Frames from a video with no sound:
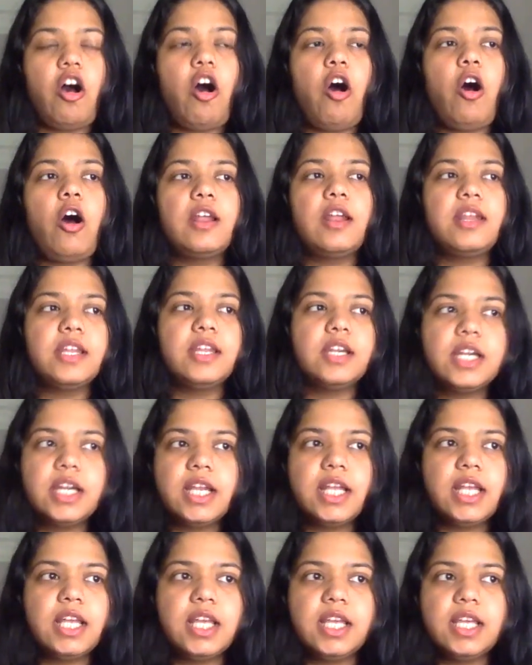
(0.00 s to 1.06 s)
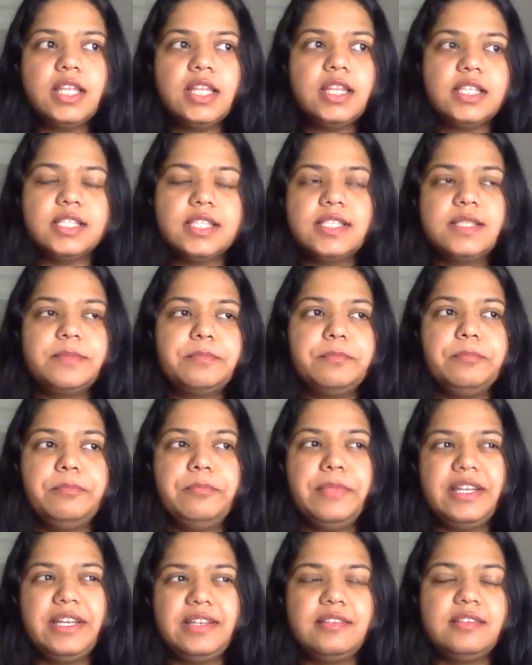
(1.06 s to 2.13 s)
honoring this
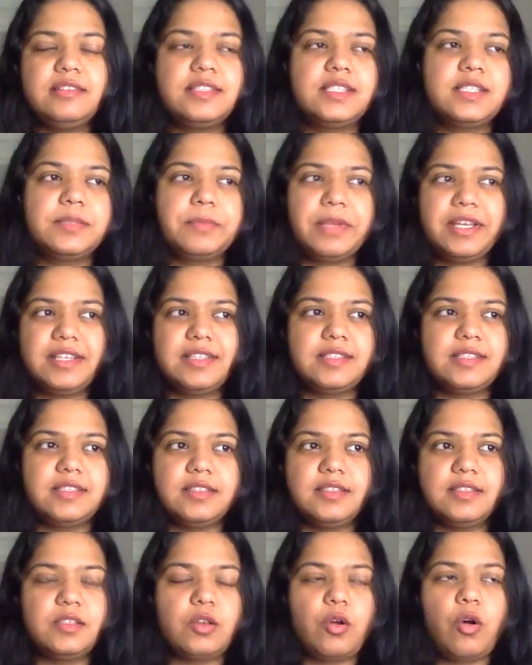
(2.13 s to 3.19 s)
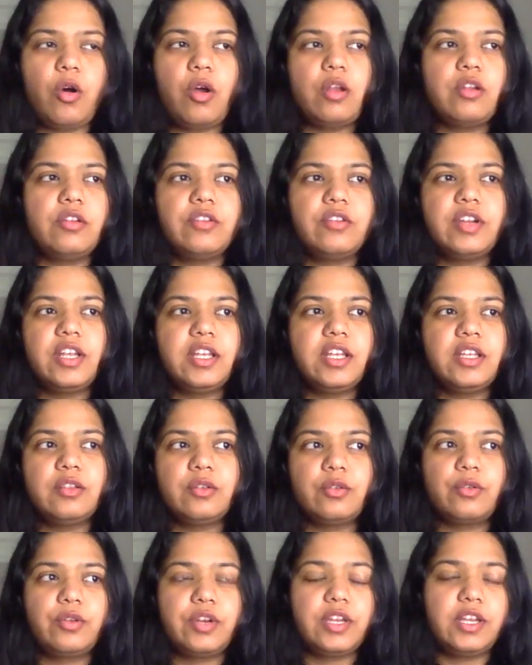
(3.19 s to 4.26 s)
middle spaces, honoring the
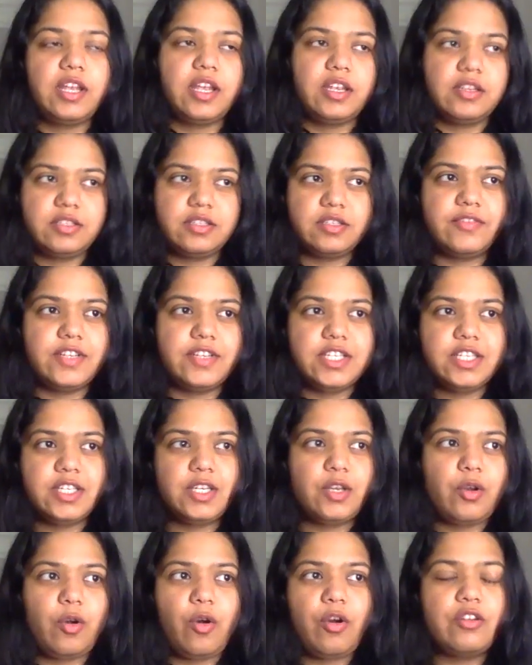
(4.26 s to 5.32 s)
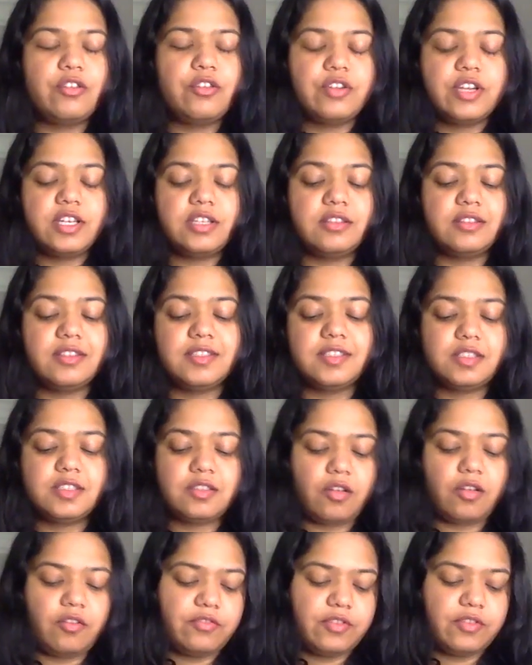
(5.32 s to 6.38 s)
creativity, honoring the
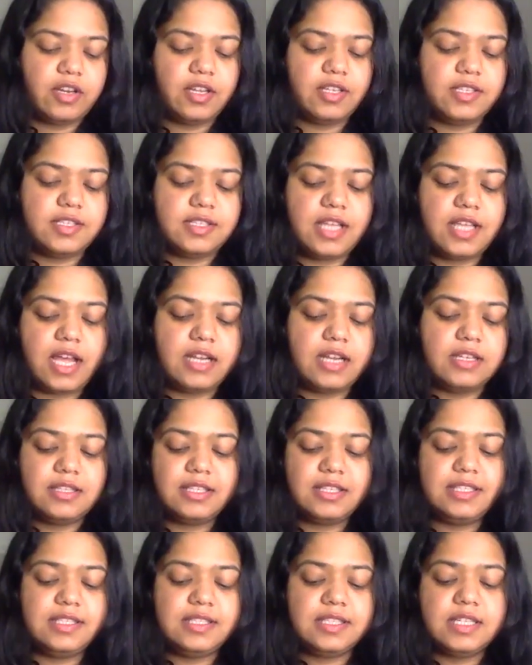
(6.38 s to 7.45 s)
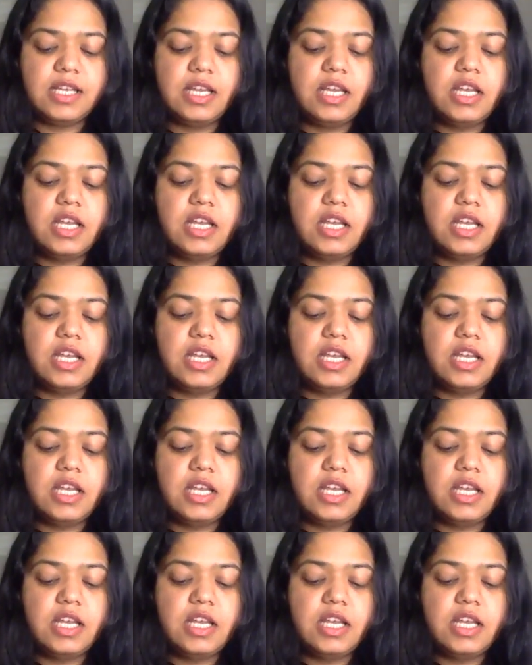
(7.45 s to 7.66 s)
softness that these